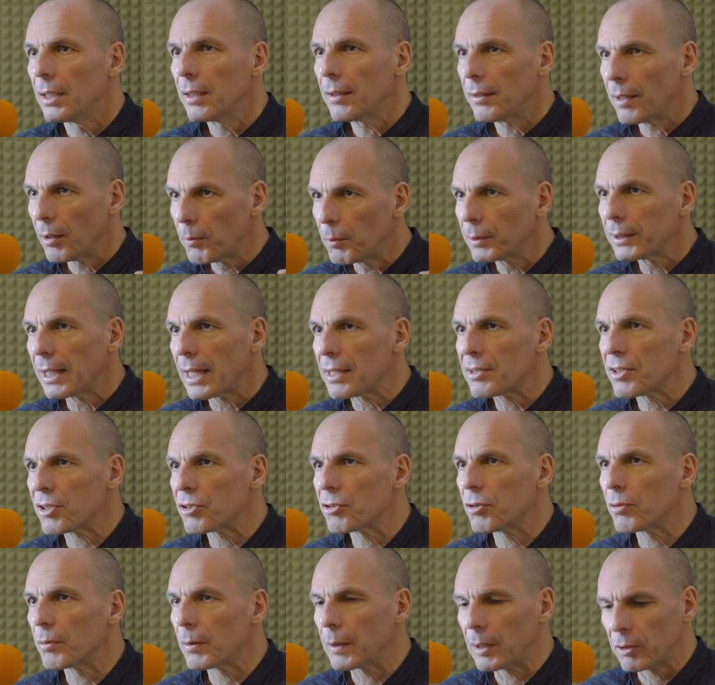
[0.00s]
They want
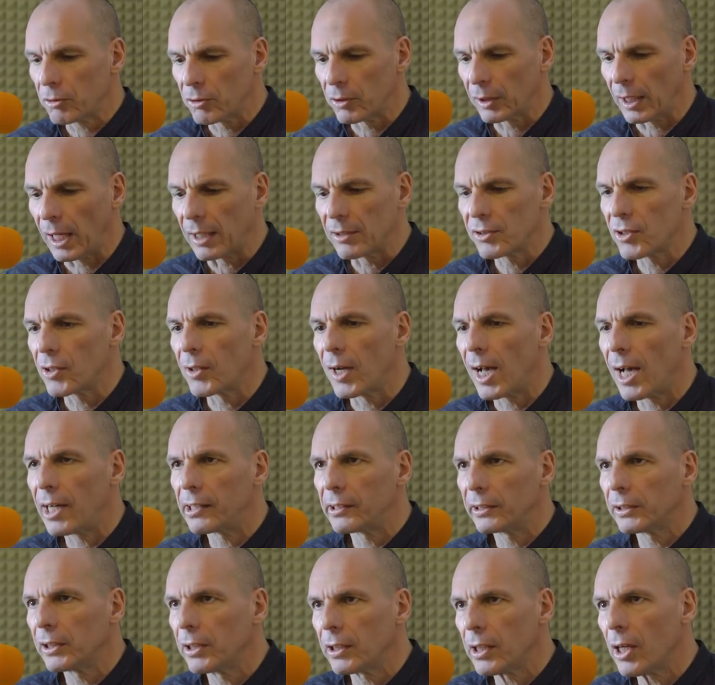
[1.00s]
answers to the question, okay, so
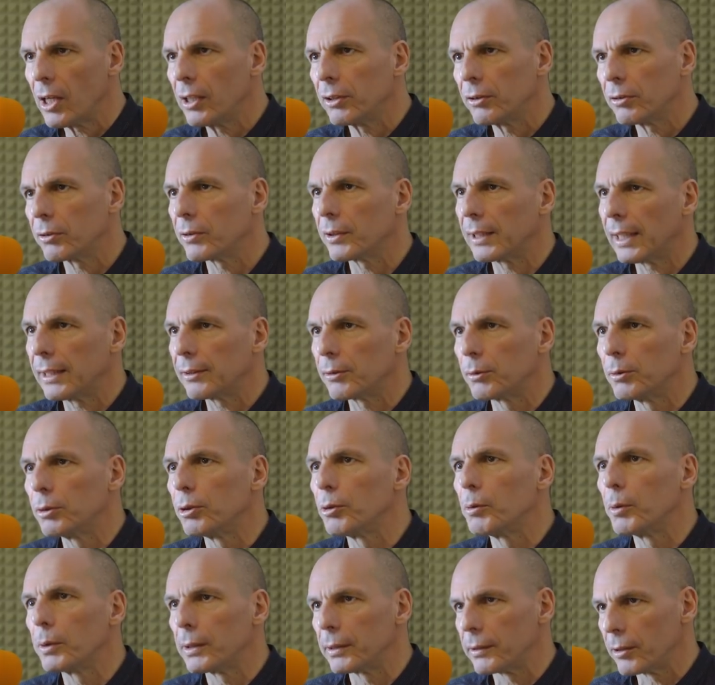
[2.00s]
how are you going to create
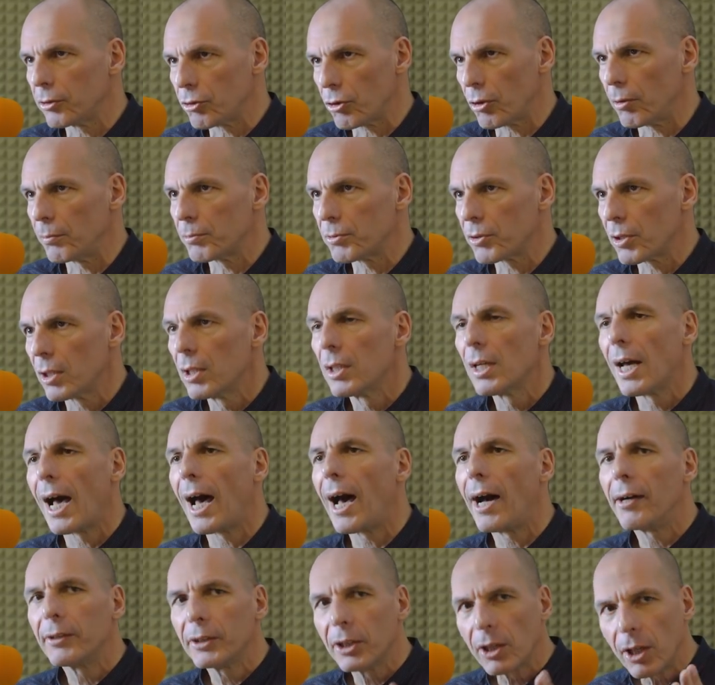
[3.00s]
good quality jobs? Yeah.
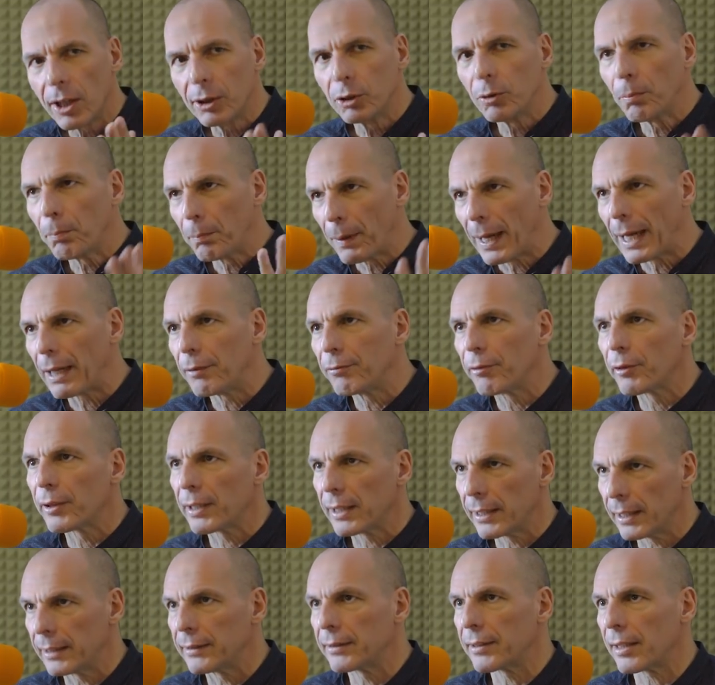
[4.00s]
How are you going to pay for
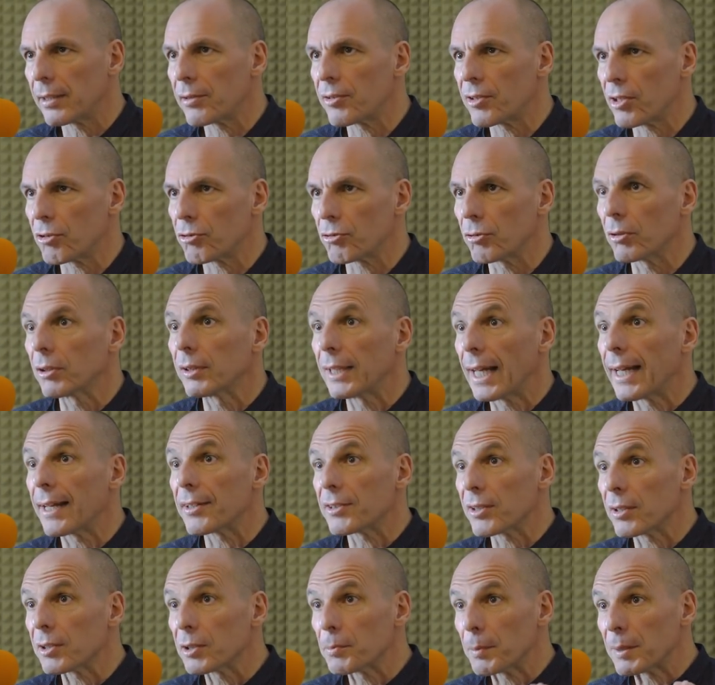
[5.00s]
the green transition? Tell
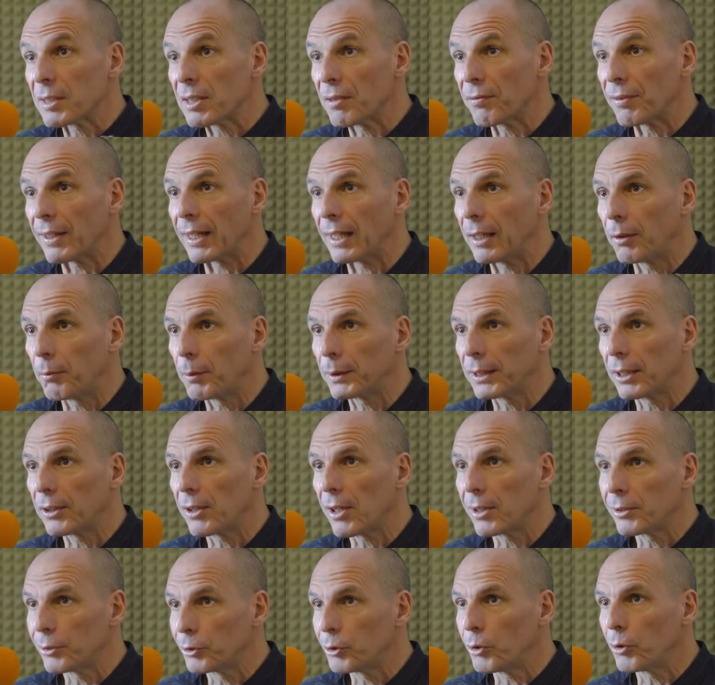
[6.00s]
us specifically, what are
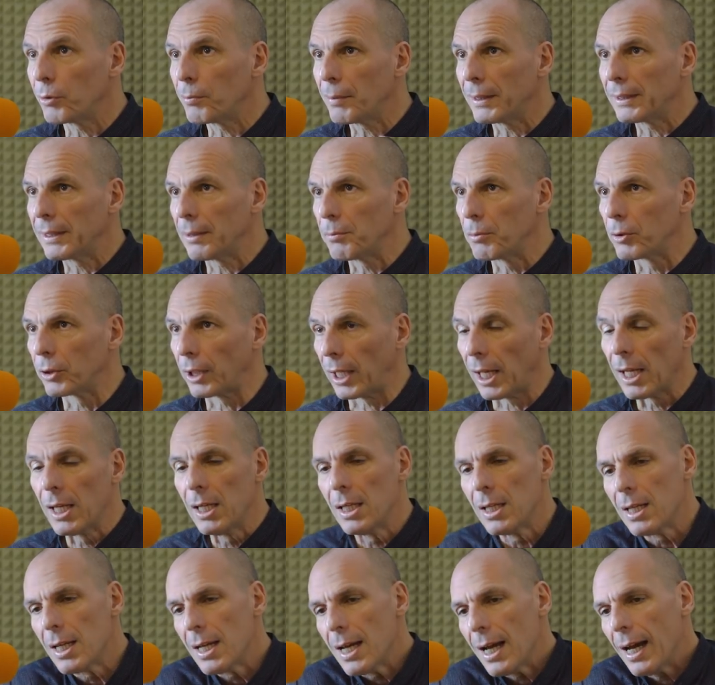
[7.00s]
you going to do on Monday morning?
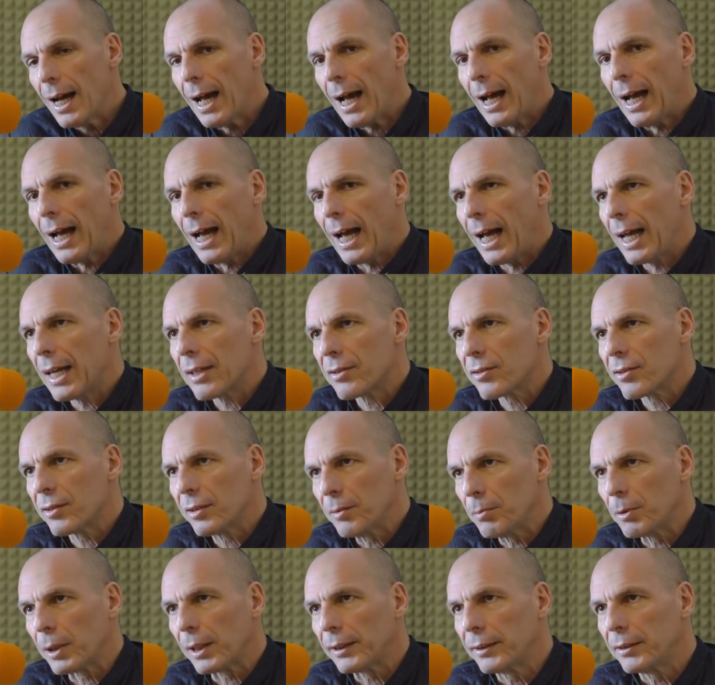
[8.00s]
As
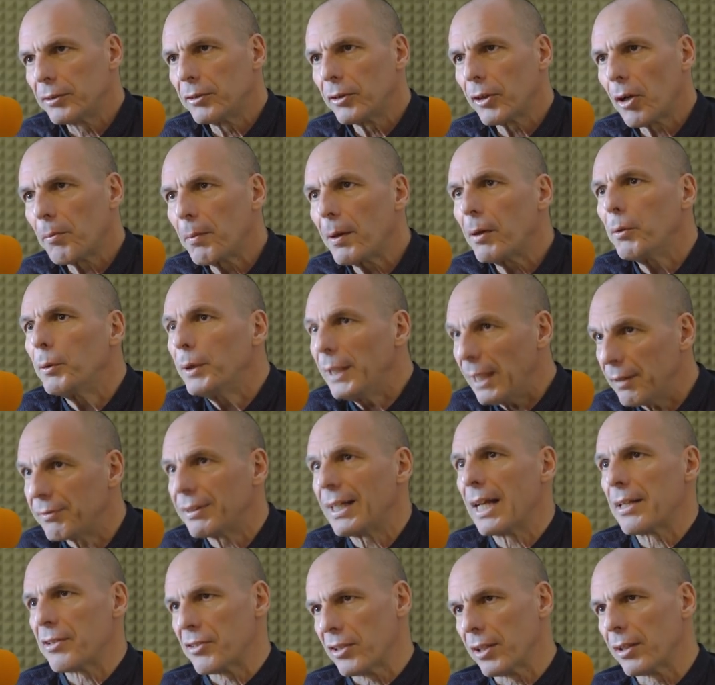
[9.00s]
Demokratie in Europa, we
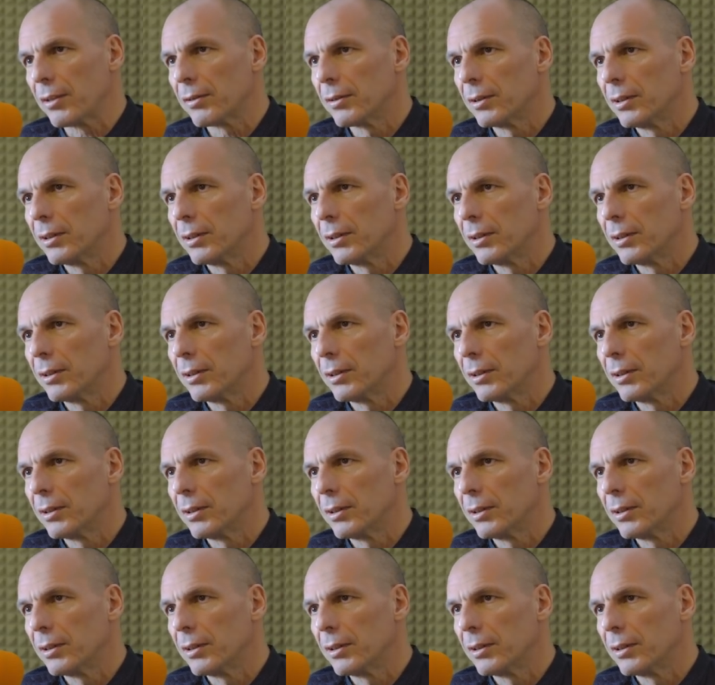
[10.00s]
have an answer.